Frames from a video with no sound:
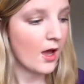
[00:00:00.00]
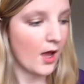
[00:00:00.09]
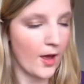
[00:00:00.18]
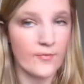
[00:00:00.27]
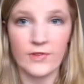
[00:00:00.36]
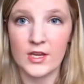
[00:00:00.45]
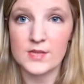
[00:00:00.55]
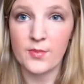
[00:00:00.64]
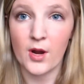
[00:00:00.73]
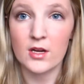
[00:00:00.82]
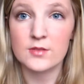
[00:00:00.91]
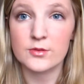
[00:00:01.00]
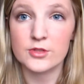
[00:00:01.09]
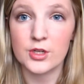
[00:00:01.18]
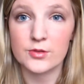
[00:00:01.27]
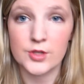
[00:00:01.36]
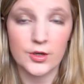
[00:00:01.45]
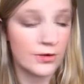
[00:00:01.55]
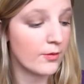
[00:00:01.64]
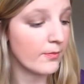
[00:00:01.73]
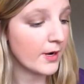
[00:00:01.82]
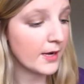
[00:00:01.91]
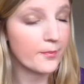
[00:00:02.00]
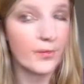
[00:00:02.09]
um, face products, which I'll show you in a minute,